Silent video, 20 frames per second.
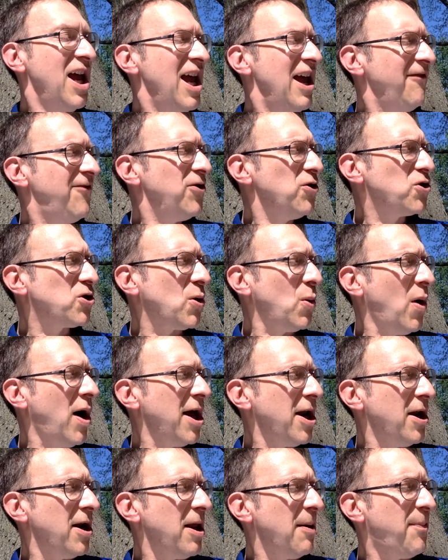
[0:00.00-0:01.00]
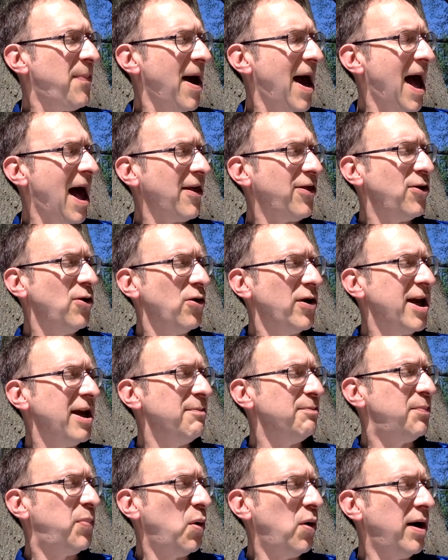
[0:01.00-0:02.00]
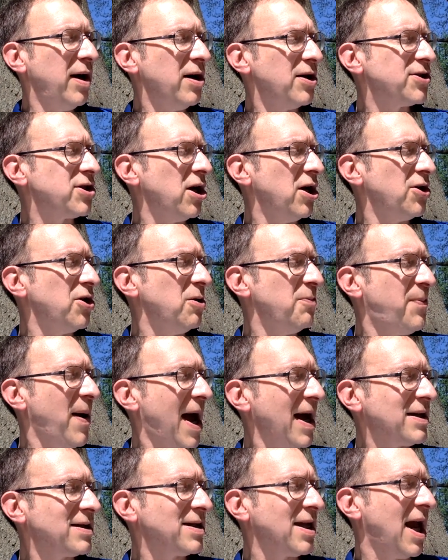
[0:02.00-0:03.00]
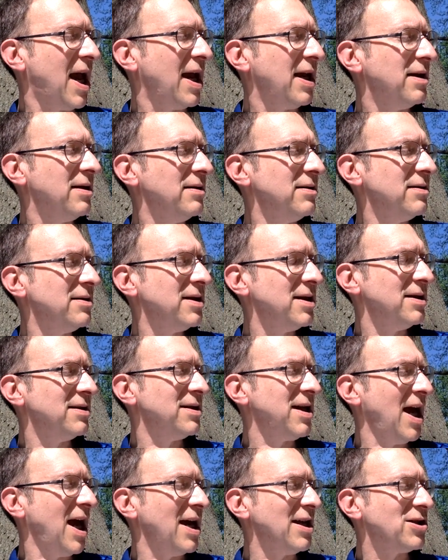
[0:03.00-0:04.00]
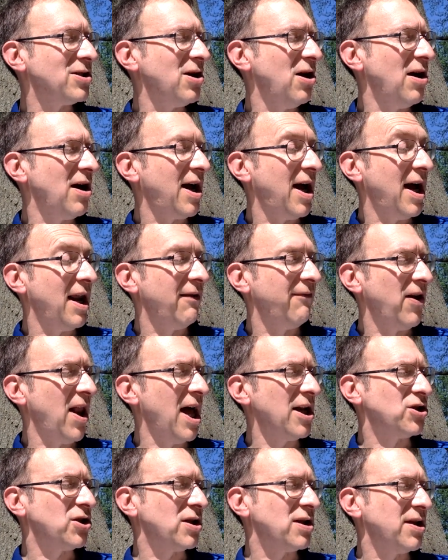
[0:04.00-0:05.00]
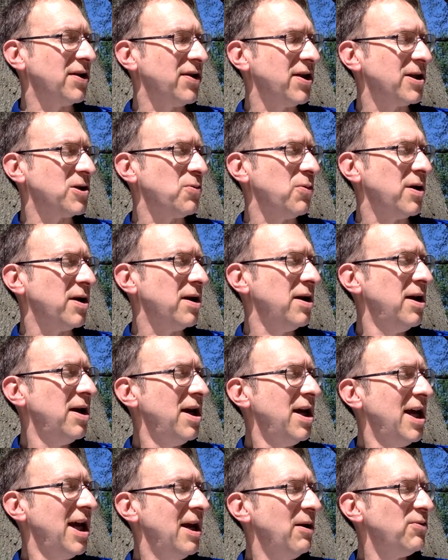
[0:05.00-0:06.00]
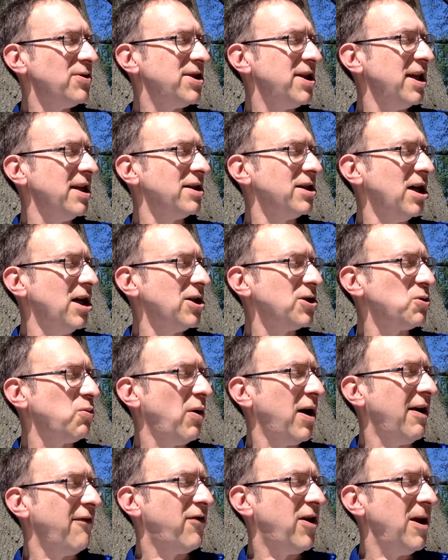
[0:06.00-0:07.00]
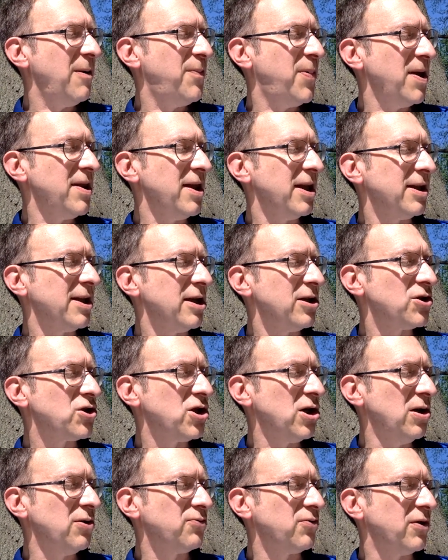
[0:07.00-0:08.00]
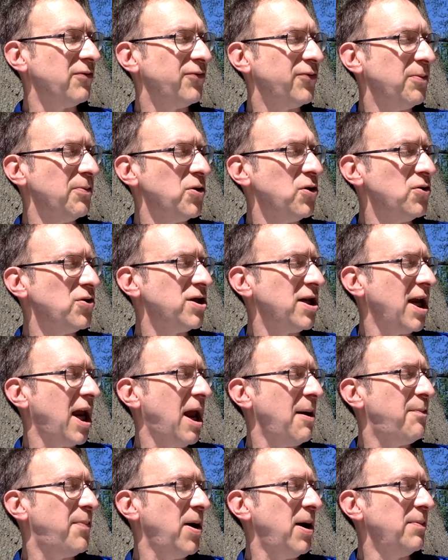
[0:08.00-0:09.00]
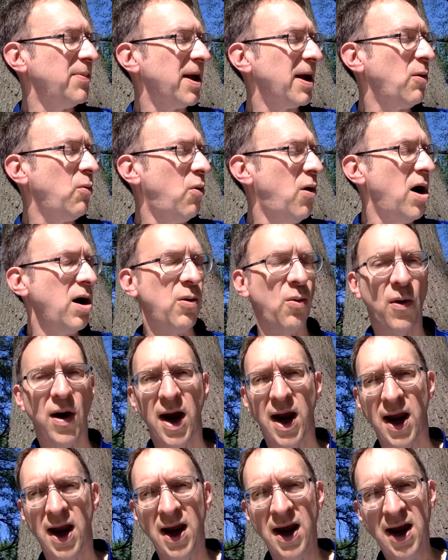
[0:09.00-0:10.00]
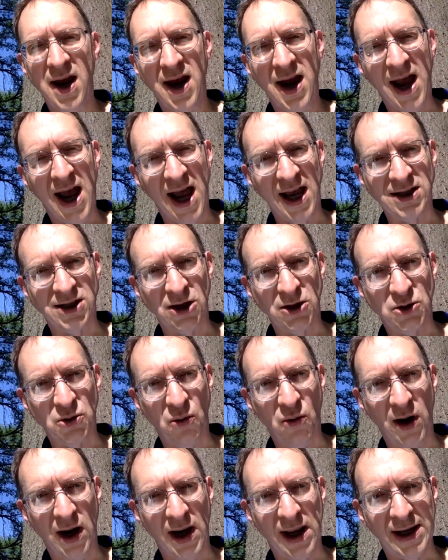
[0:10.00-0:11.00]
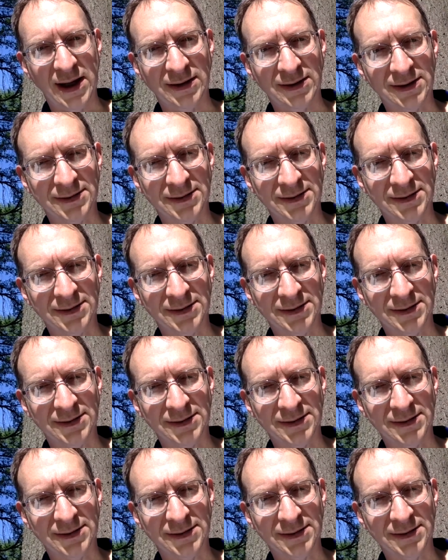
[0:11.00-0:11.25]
If you squat on a path, you'll get boils on your backside. Tendai saw a kind of logic to this one. It was the adult's way of keeping the little children from using a public walkway as a toilet.